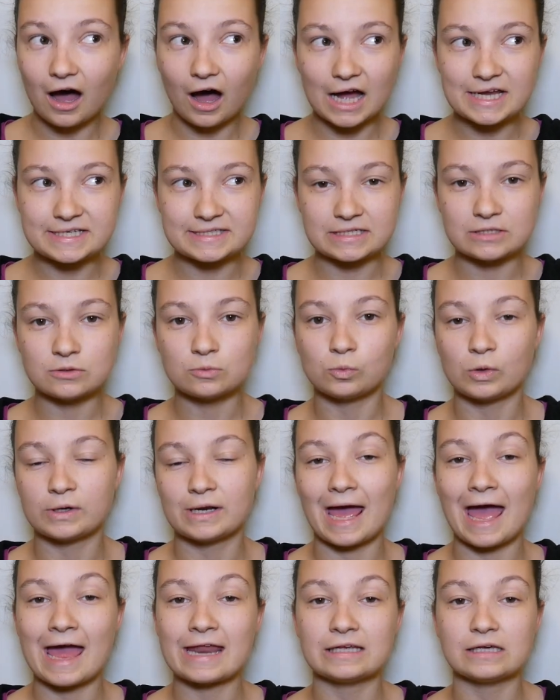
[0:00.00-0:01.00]
I didn't
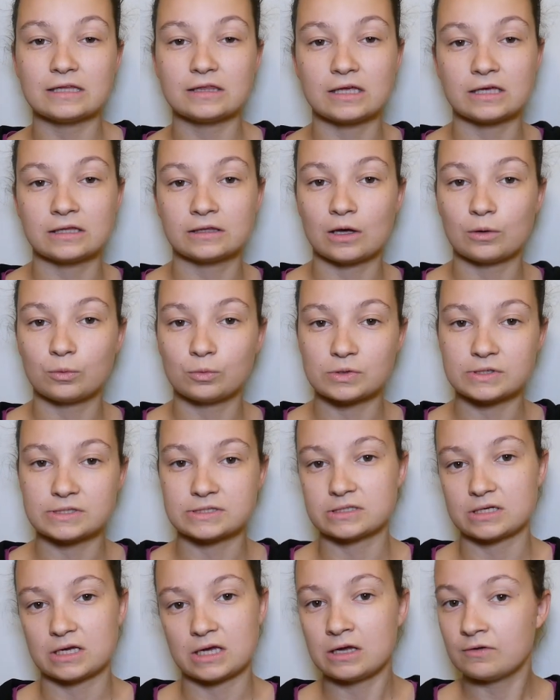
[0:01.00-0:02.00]
want anything that
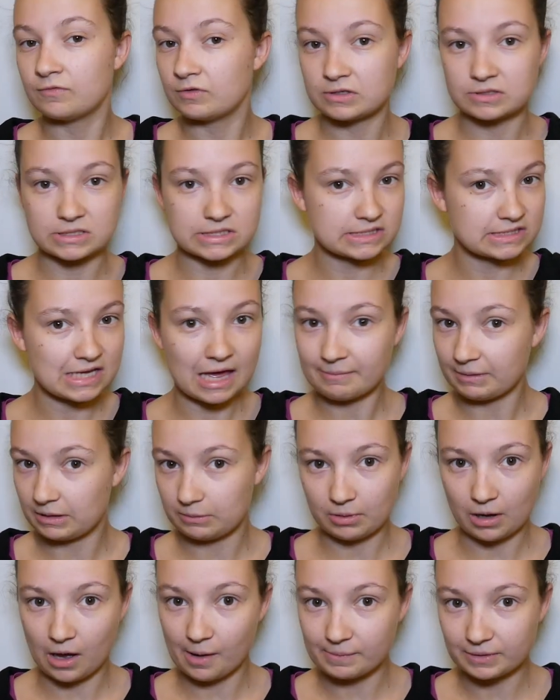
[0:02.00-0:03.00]
was even
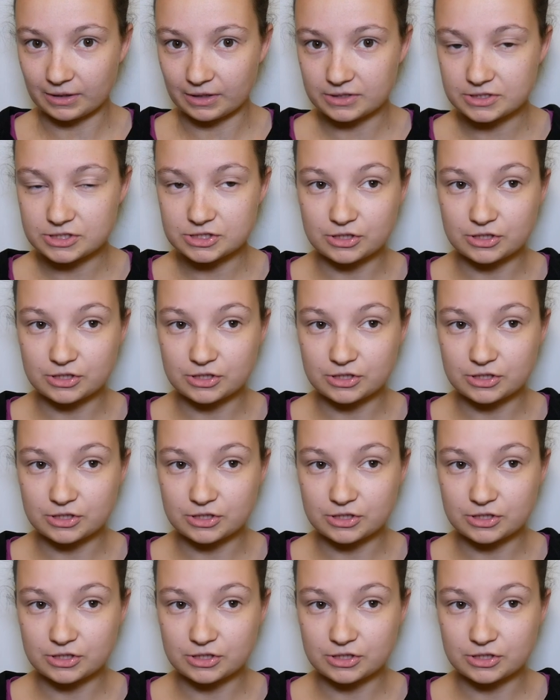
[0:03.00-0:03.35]
semi-permanent.